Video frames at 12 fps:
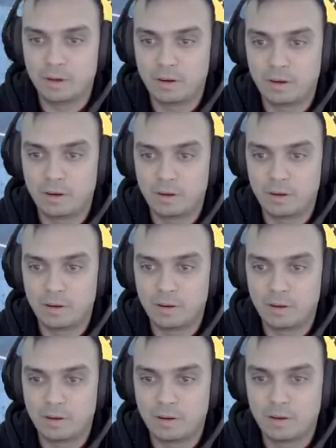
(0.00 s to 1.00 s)

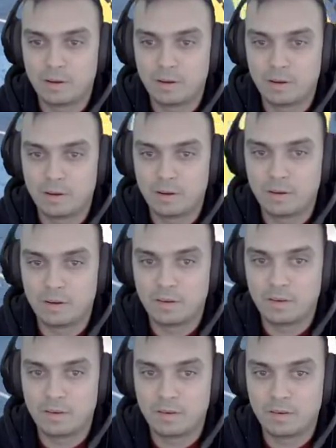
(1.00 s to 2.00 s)

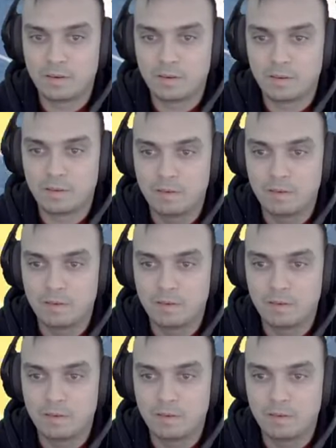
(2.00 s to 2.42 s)
No one is speaking in this clip.